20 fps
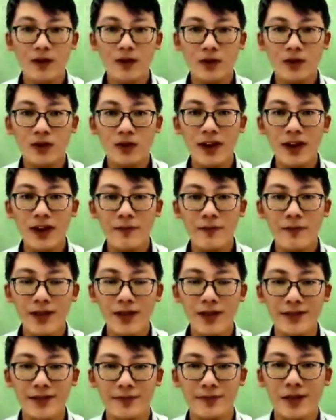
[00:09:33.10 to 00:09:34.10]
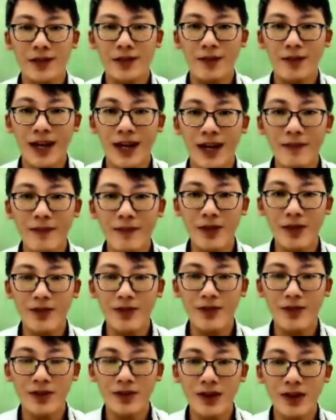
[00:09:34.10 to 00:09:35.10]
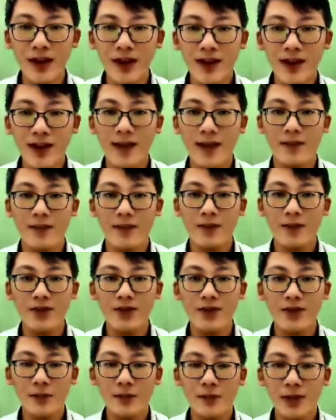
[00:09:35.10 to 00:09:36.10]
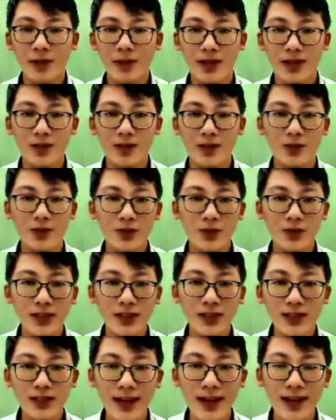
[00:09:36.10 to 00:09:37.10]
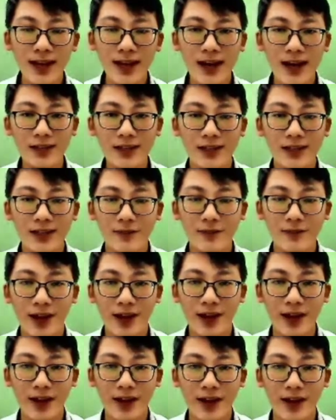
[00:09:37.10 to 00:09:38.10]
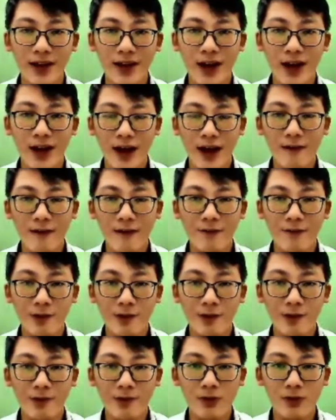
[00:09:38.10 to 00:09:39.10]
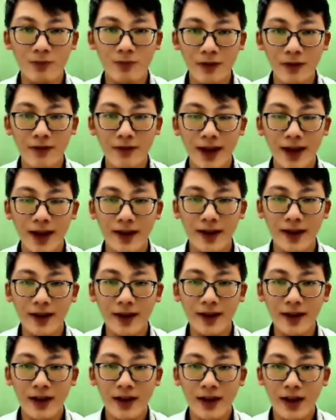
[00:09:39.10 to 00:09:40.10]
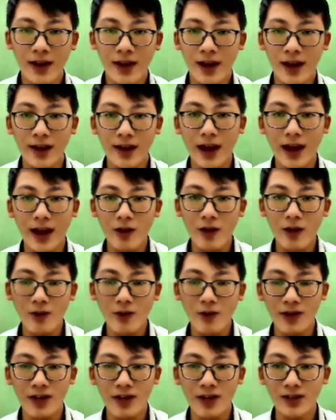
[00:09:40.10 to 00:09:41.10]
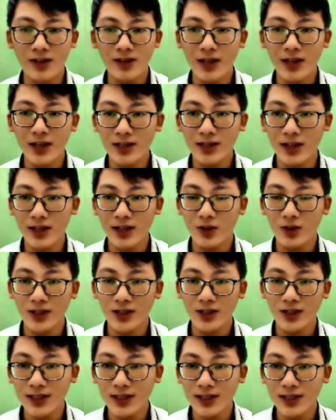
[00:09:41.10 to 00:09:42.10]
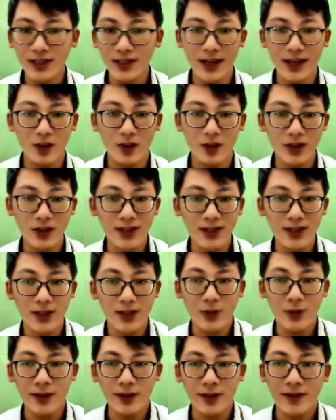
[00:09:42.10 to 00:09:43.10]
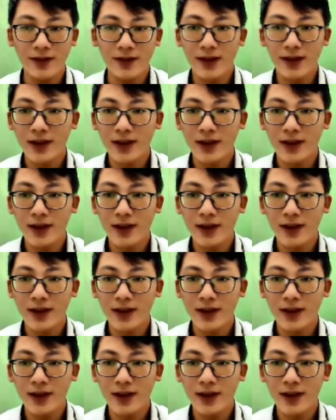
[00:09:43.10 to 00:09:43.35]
Good day, Miss. My name is Song Dong Nan, and my matrix number is 269x65. I am from Group B5, and I will be in charge in question 6 and question 7.